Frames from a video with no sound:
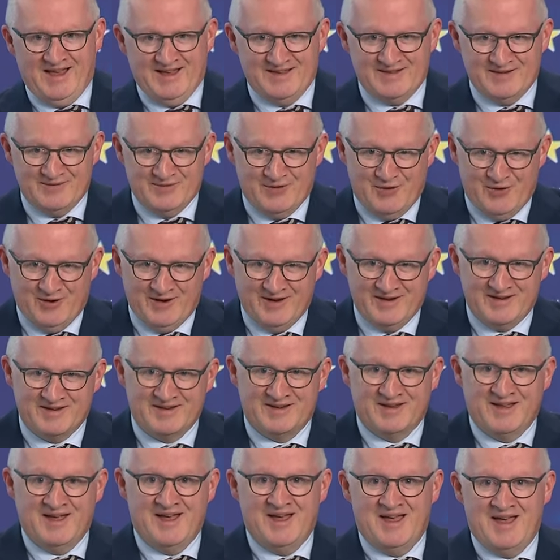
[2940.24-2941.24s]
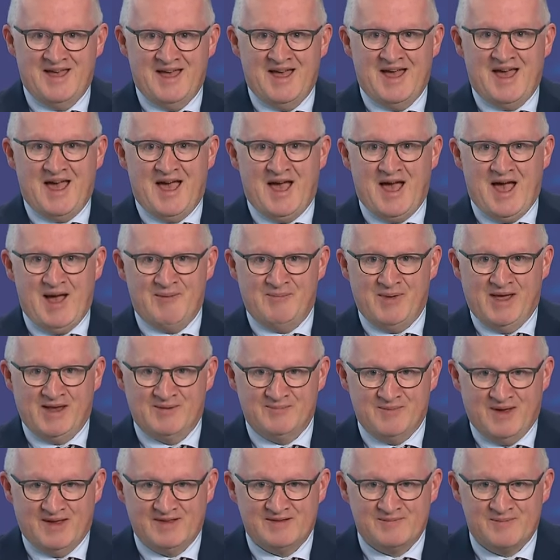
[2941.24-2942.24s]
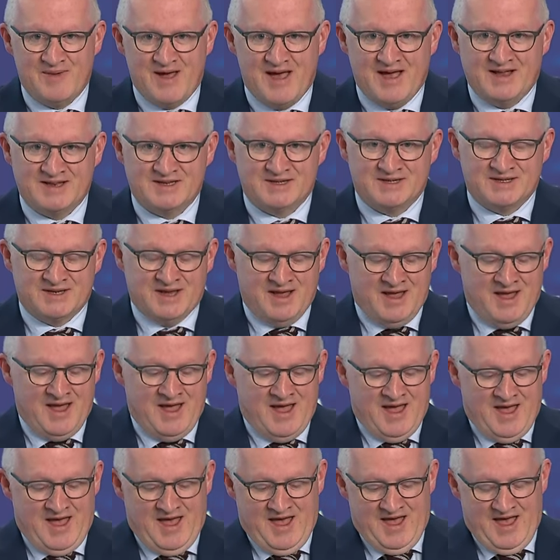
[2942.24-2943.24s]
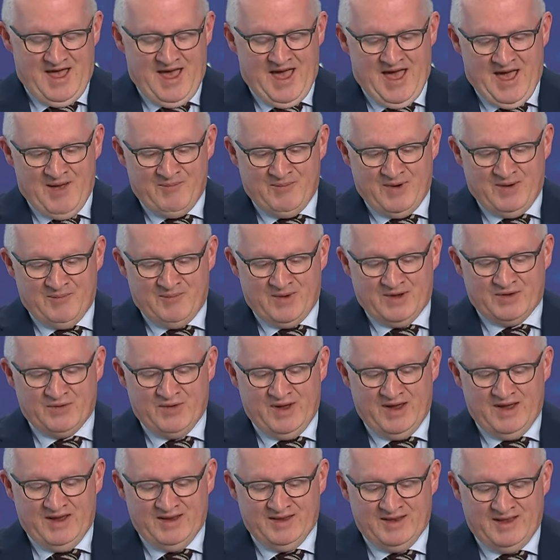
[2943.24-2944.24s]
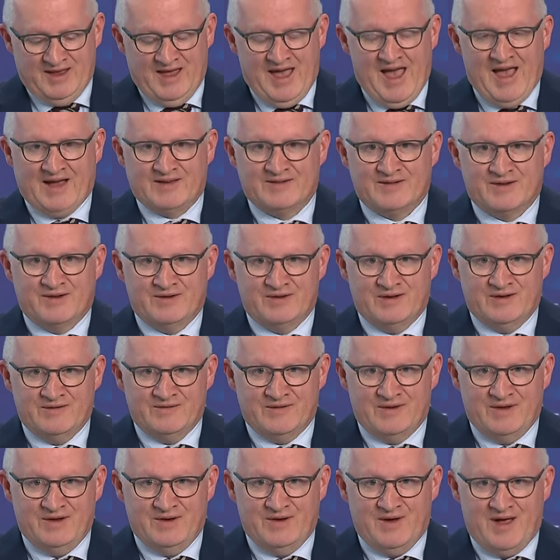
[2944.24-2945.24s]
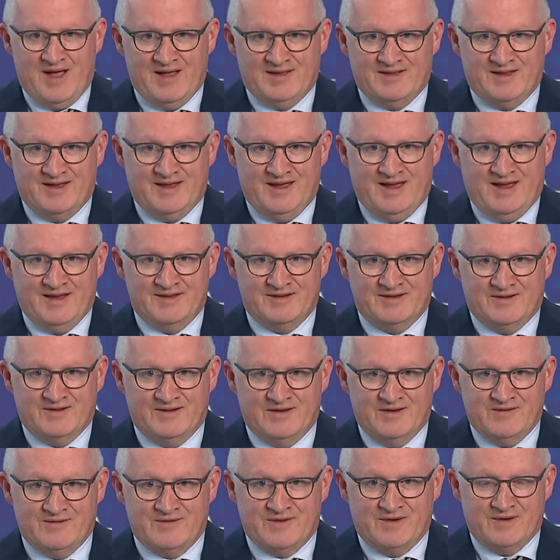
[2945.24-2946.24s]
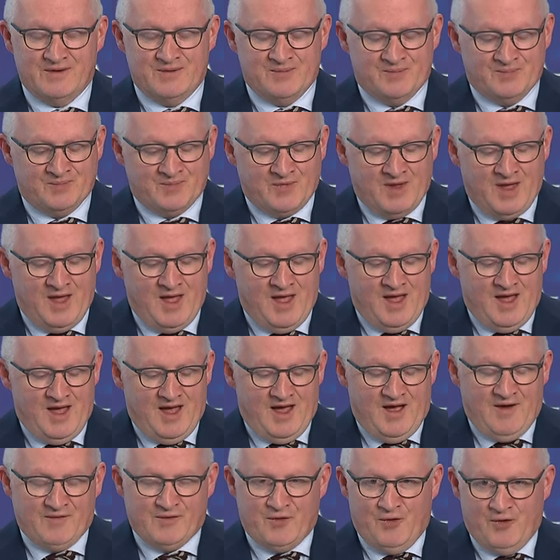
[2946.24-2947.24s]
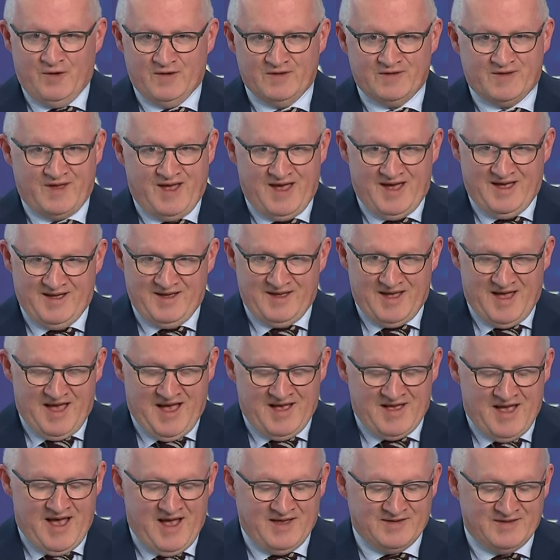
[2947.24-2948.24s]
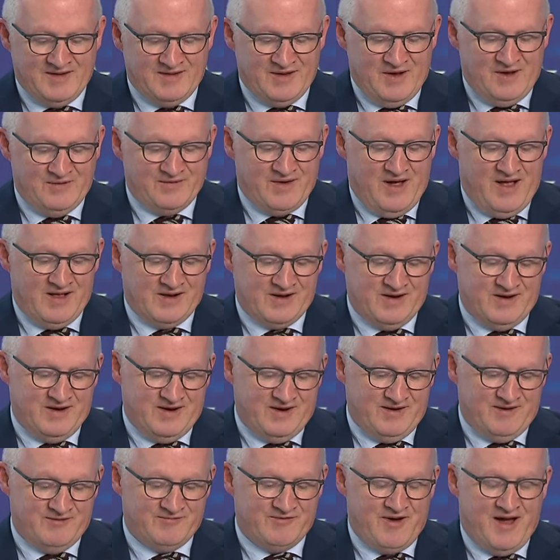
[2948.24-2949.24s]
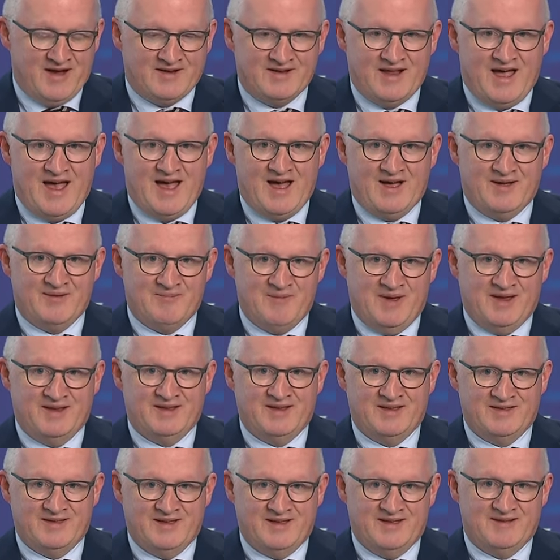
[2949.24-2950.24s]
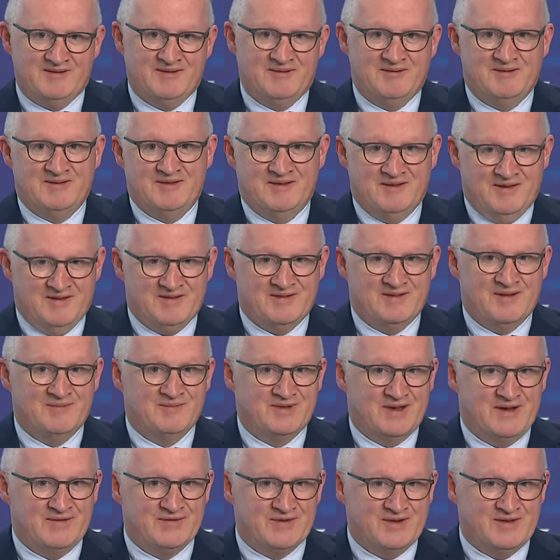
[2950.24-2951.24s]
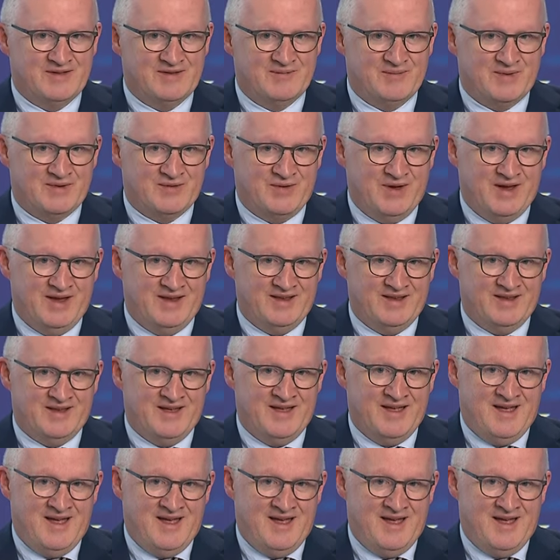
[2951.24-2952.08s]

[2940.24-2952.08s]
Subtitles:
is avoided, a big mismatch between the external view and the internal view. Of course, as you know, Volker, right now, there's some difference between